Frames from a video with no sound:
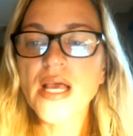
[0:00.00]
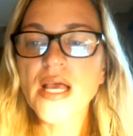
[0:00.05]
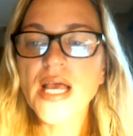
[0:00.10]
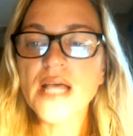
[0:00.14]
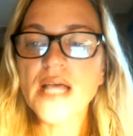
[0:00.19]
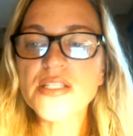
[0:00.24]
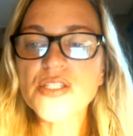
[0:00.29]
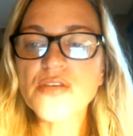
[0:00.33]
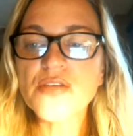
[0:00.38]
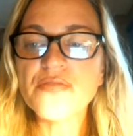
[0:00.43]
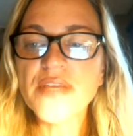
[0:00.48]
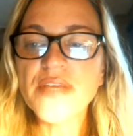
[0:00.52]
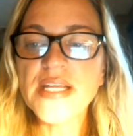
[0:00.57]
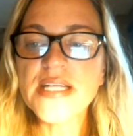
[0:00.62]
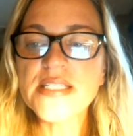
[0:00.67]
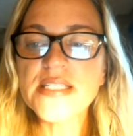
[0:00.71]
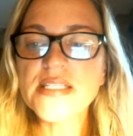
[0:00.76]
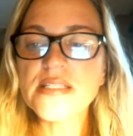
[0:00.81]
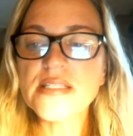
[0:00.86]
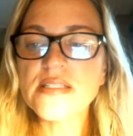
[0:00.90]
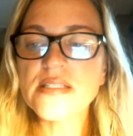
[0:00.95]
So
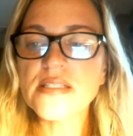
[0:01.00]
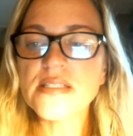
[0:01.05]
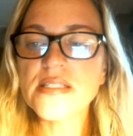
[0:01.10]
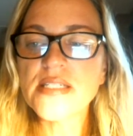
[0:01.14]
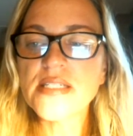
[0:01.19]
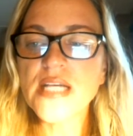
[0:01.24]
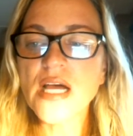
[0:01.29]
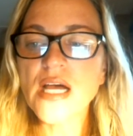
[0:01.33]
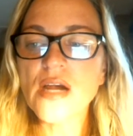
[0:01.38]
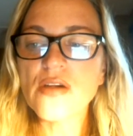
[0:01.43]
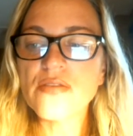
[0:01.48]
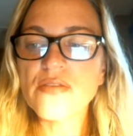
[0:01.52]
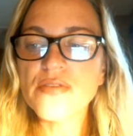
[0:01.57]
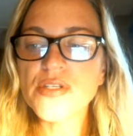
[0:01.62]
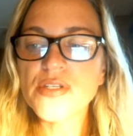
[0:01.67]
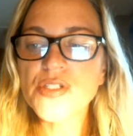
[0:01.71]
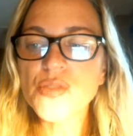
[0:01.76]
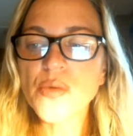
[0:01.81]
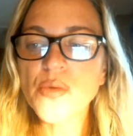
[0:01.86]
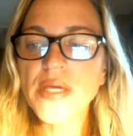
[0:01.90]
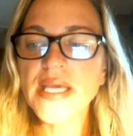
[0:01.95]
Venus is the star of
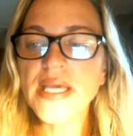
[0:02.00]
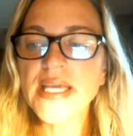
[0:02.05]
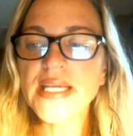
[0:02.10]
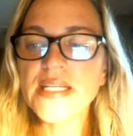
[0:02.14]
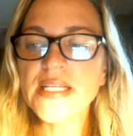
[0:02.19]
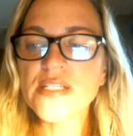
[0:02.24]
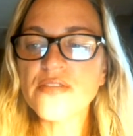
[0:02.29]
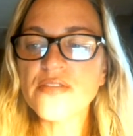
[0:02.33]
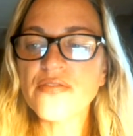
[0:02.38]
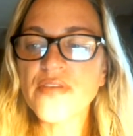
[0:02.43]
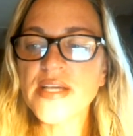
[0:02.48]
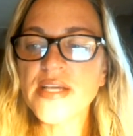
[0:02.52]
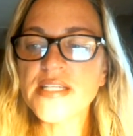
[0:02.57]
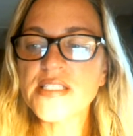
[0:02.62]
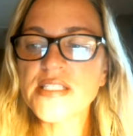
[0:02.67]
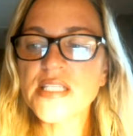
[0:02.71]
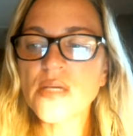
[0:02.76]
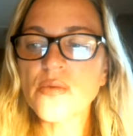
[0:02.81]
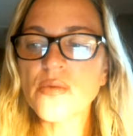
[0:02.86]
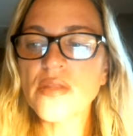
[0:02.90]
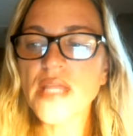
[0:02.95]
this week,
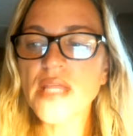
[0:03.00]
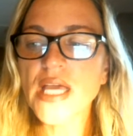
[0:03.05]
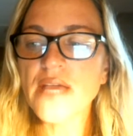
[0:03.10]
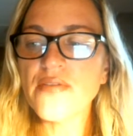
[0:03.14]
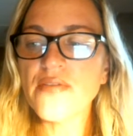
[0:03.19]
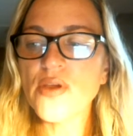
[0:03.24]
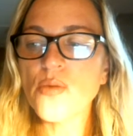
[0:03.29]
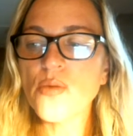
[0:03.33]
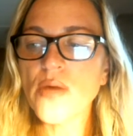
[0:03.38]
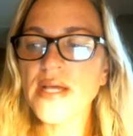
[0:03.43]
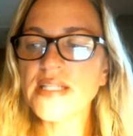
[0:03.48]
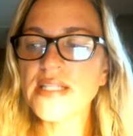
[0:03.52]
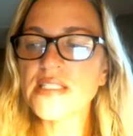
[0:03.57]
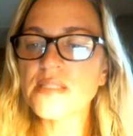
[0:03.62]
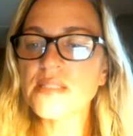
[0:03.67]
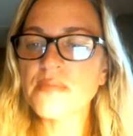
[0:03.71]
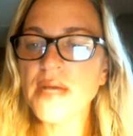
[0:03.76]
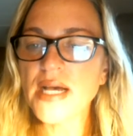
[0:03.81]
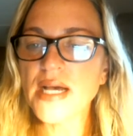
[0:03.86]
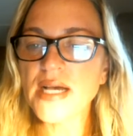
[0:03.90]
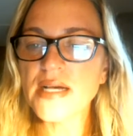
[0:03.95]
interfacing with
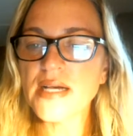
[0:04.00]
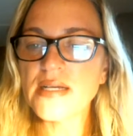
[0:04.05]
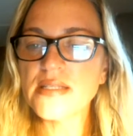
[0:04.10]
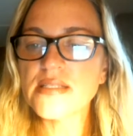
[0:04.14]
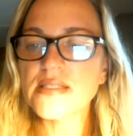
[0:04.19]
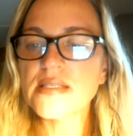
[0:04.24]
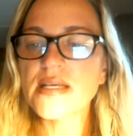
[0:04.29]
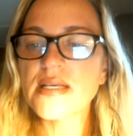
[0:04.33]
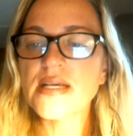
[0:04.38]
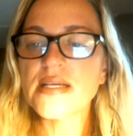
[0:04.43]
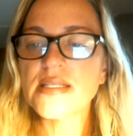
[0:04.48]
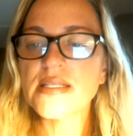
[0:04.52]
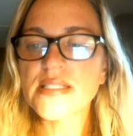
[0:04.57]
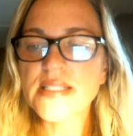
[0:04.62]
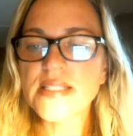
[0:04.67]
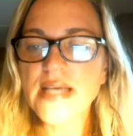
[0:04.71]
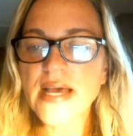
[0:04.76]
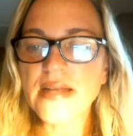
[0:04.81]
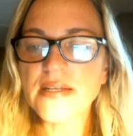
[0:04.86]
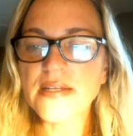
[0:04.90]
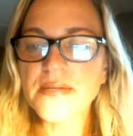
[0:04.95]
heavyweights Mars,
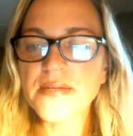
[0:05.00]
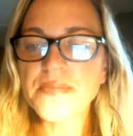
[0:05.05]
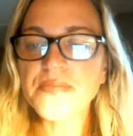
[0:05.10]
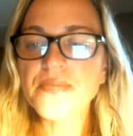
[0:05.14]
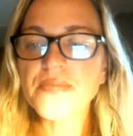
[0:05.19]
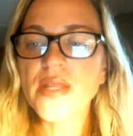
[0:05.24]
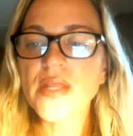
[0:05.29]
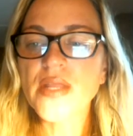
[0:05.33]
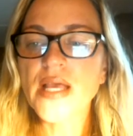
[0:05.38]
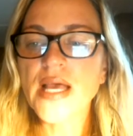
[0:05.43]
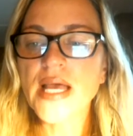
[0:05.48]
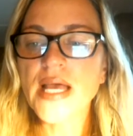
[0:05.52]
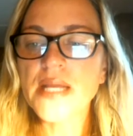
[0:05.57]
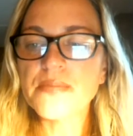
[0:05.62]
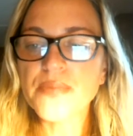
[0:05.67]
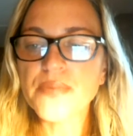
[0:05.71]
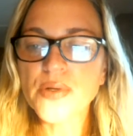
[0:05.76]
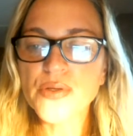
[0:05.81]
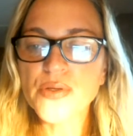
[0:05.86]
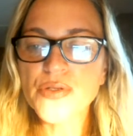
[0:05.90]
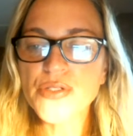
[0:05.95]
Saturn,
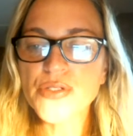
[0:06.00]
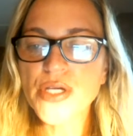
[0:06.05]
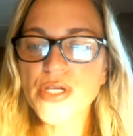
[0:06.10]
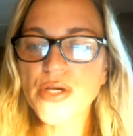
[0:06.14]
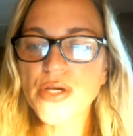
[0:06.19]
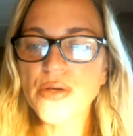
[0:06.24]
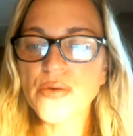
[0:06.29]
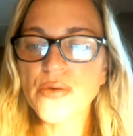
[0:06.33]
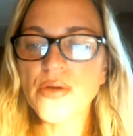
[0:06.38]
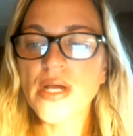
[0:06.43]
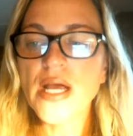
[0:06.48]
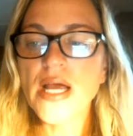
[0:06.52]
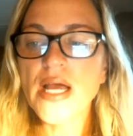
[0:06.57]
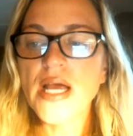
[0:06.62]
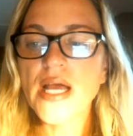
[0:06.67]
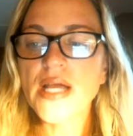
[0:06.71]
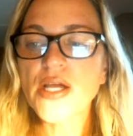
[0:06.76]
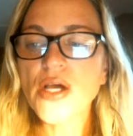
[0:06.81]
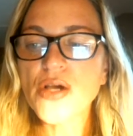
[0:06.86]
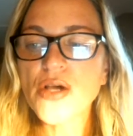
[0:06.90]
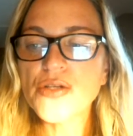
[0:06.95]
and Pluto,
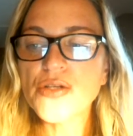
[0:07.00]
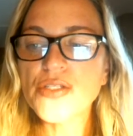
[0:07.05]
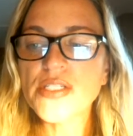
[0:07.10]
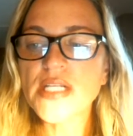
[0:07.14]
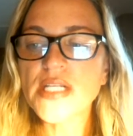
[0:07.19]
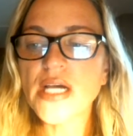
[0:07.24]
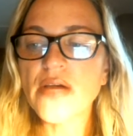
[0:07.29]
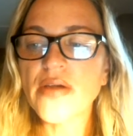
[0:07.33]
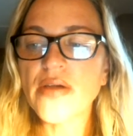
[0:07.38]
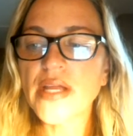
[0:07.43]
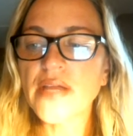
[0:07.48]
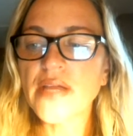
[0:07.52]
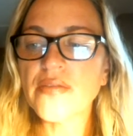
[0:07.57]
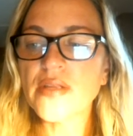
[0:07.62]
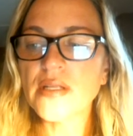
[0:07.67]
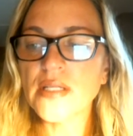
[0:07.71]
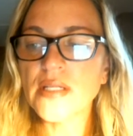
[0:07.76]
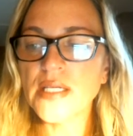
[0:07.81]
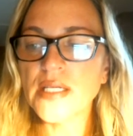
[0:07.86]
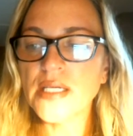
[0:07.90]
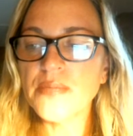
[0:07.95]
co-starring in
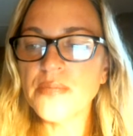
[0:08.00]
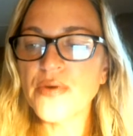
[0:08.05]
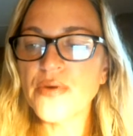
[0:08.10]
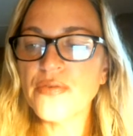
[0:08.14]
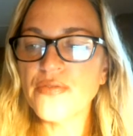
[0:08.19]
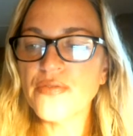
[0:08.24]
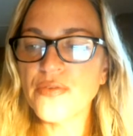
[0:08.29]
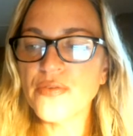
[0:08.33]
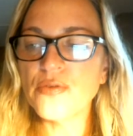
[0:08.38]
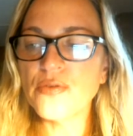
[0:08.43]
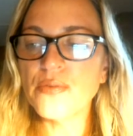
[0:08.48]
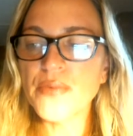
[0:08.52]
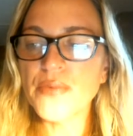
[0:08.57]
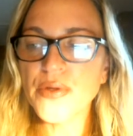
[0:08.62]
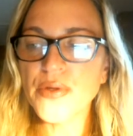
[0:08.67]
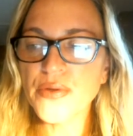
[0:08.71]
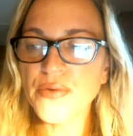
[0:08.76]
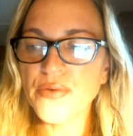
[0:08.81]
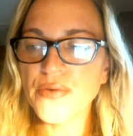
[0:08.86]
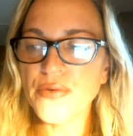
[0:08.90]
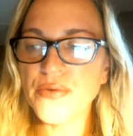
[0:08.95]
the Libra full
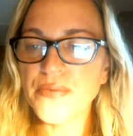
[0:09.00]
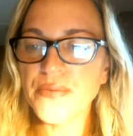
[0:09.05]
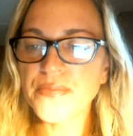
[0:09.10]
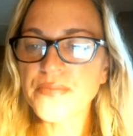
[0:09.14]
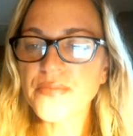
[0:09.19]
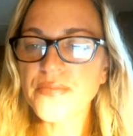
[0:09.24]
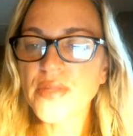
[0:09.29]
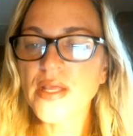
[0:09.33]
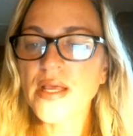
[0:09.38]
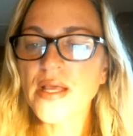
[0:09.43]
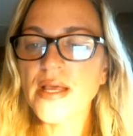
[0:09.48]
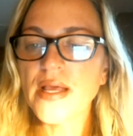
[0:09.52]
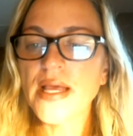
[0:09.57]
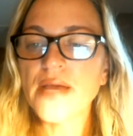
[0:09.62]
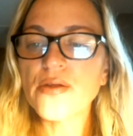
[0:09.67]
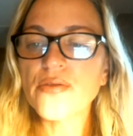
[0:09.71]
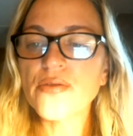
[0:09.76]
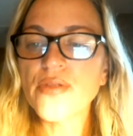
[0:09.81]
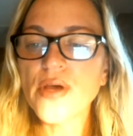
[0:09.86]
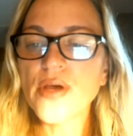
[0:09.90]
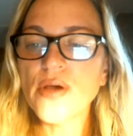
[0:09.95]
moon.
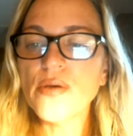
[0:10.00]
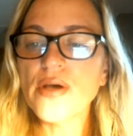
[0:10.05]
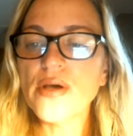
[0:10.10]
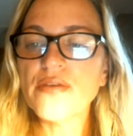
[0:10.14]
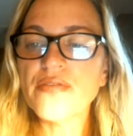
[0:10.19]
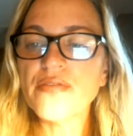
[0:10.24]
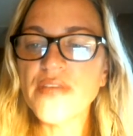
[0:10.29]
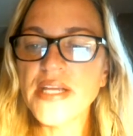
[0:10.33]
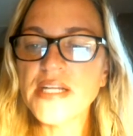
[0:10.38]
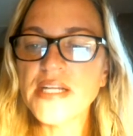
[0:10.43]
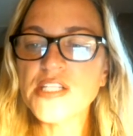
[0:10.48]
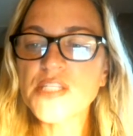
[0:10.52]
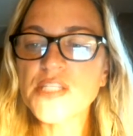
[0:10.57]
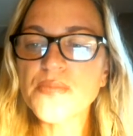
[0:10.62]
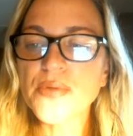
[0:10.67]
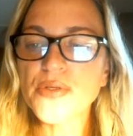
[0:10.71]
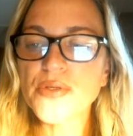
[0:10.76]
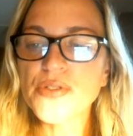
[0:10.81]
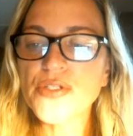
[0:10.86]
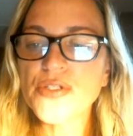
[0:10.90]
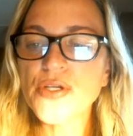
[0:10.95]
And although a
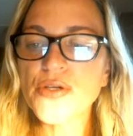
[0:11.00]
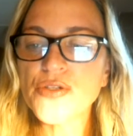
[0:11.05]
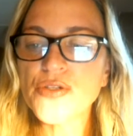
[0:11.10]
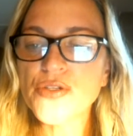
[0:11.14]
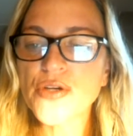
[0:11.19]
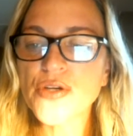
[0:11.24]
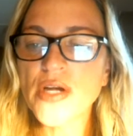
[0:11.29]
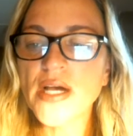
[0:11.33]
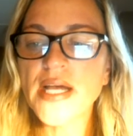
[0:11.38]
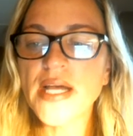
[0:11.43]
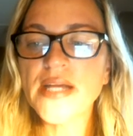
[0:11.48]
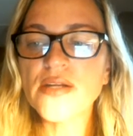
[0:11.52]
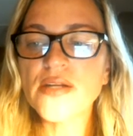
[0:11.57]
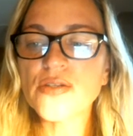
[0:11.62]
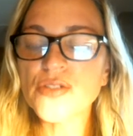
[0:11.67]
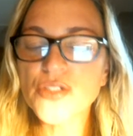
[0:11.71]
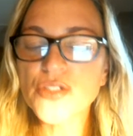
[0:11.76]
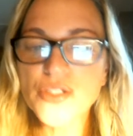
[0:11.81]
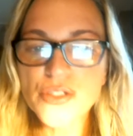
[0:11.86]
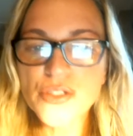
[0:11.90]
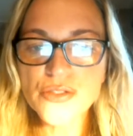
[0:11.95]
Venus-Pluto trine
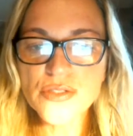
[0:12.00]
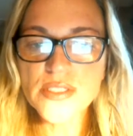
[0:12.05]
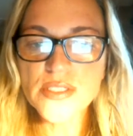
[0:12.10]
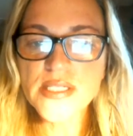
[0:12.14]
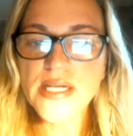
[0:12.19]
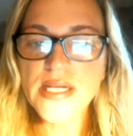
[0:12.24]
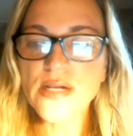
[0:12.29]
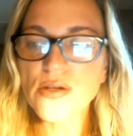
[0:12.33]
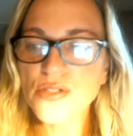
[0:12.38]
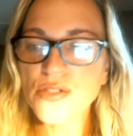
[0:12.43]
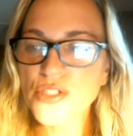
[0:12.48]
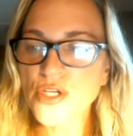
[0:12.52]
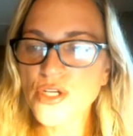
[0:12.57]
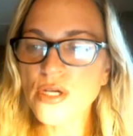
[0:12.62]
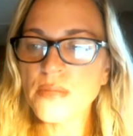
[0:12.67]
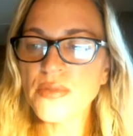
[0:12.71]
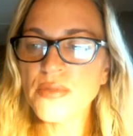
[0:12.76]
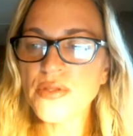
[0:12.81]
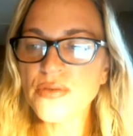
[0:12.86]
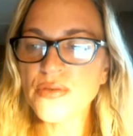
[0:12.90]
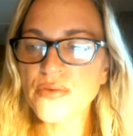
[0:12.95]
on Tuesday,
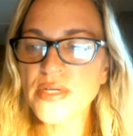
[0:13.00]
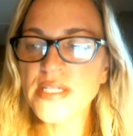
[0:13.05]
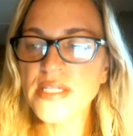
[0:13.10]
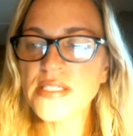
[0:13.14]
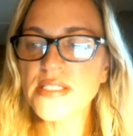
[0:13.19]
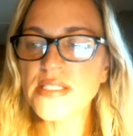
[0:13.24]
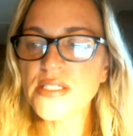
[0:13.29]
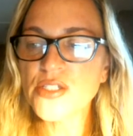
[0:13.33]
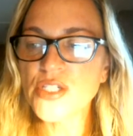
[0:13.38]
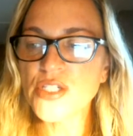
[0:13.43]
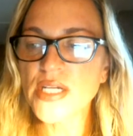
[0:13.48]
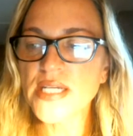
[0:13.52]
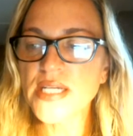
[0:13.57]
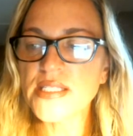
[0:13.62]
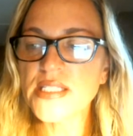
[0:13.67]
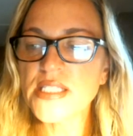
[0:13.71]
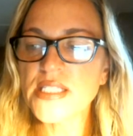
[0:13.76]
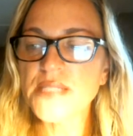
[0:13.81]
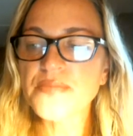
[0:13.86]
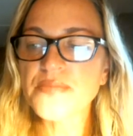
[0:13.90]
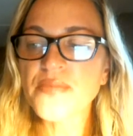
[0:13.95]
October 3
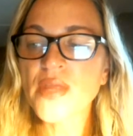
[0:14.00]
suggests